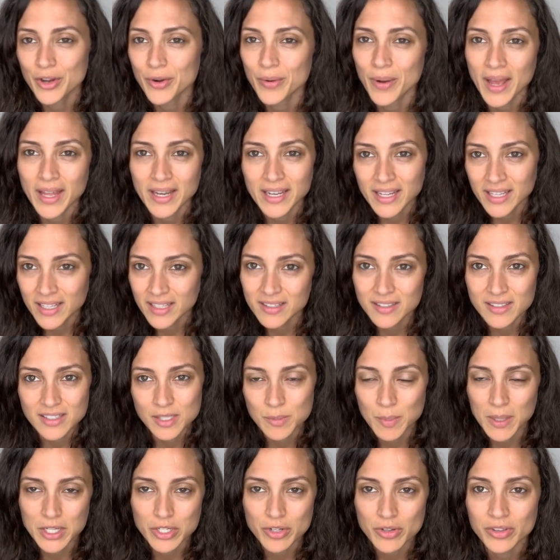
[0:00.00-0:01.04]
any
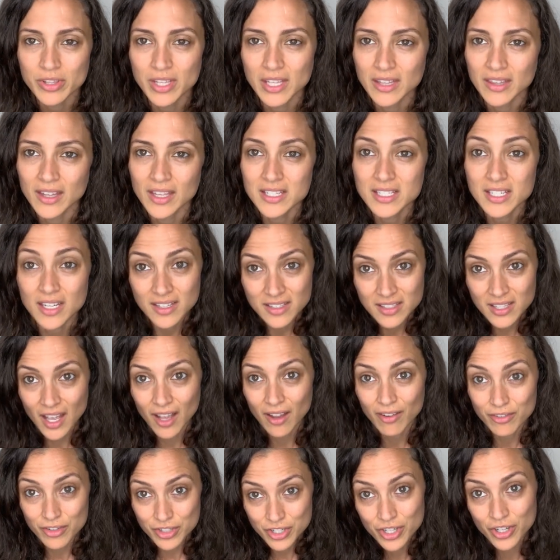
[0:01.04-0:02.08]
special thing that does have
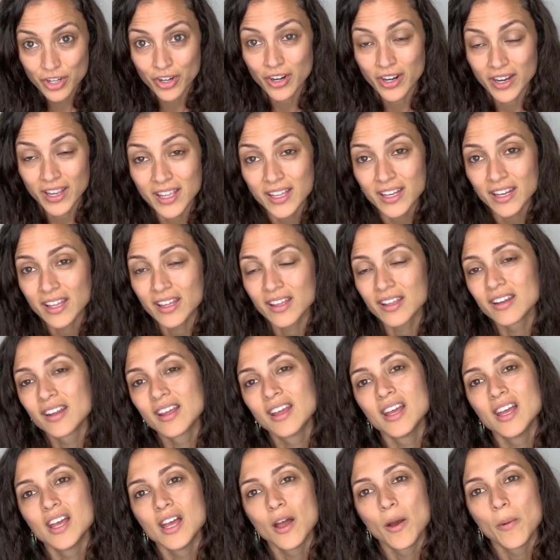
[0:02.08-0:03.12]
sugar in it,
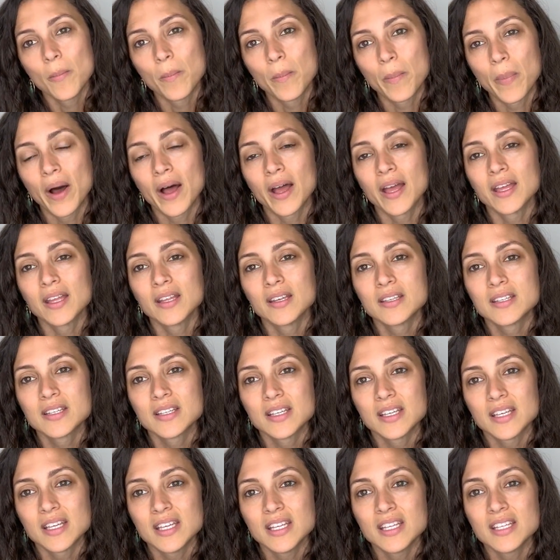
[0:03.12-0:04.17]
but
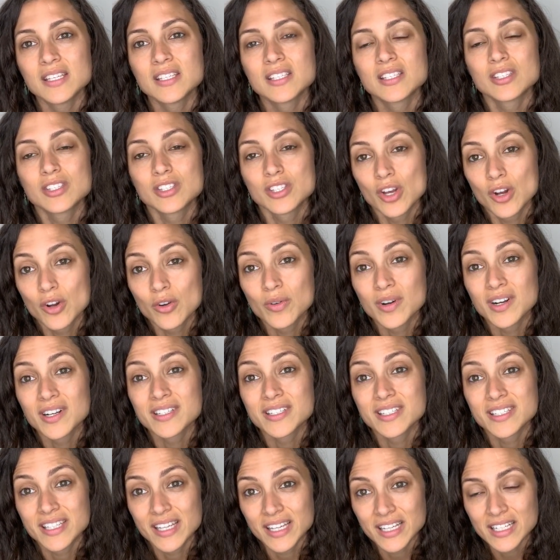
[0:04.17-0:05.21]
it is so
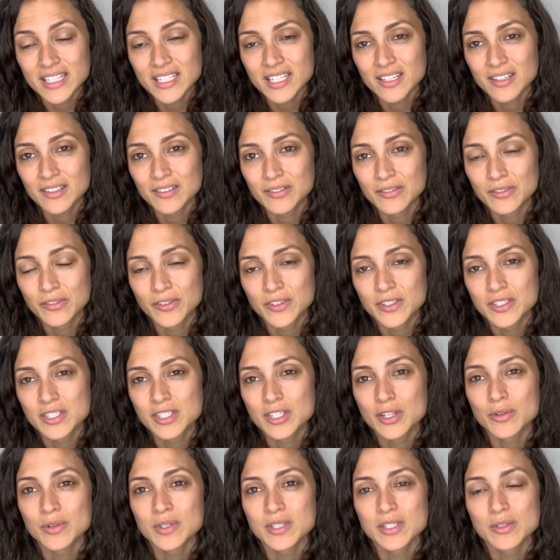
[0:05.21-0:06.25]
addictive.
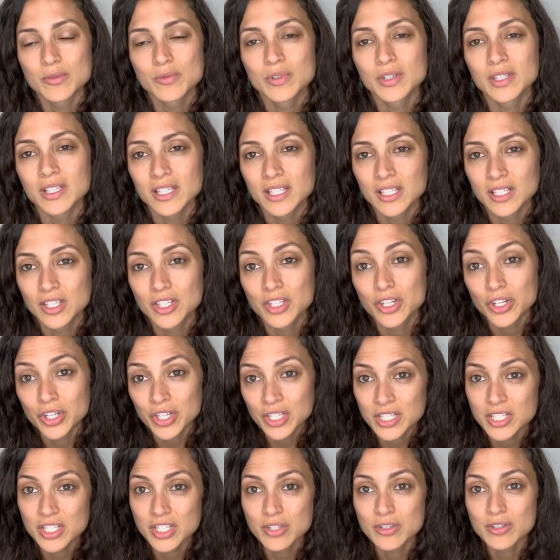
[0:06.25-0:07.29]
So it's really
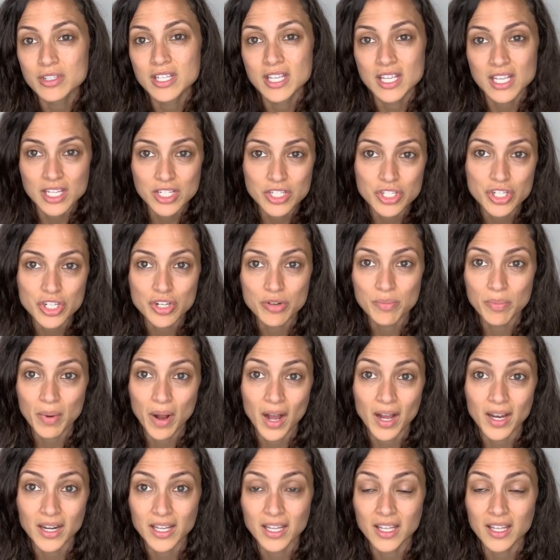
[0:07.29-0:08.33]
good to teach your
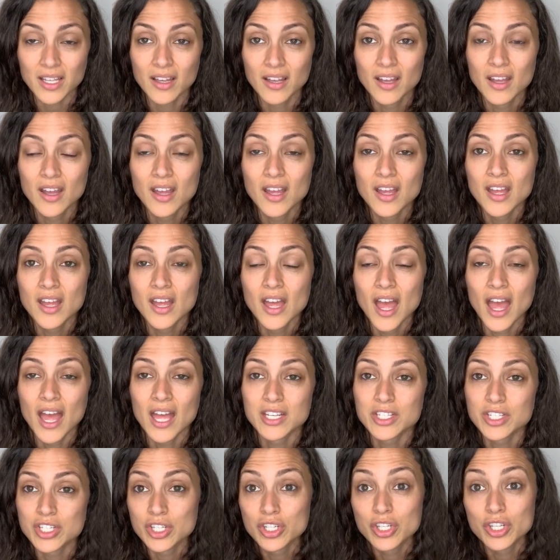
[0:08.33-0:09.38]
body and
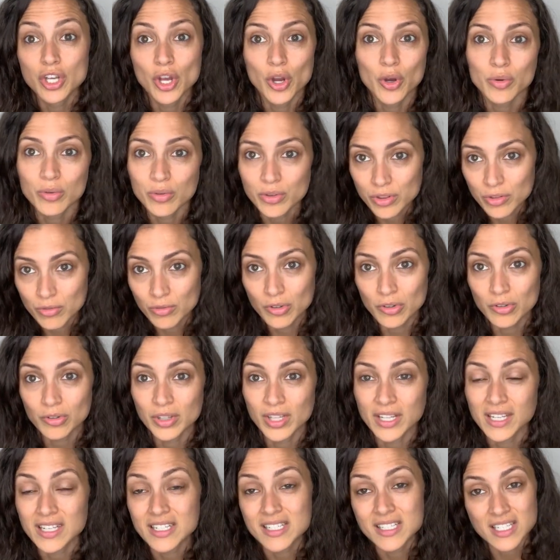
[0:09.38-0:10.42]
to go through
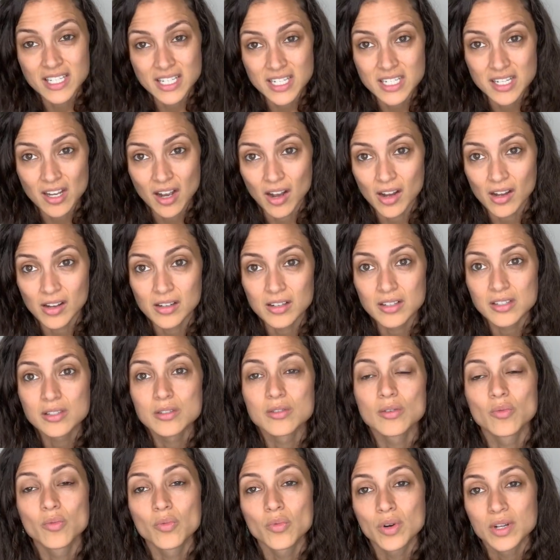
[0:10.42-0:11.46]
like a detox
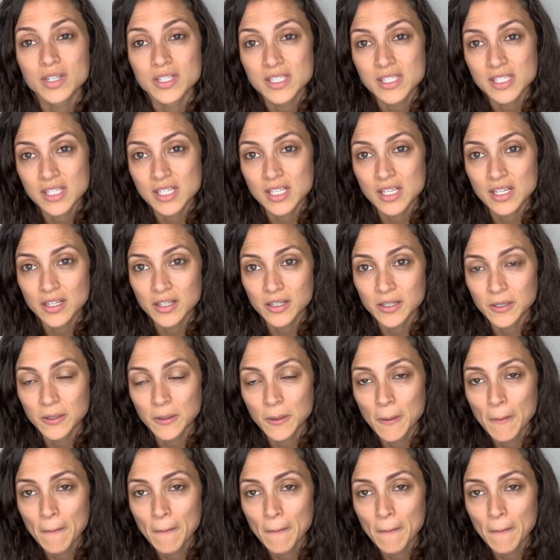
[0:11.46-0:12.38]
once a year.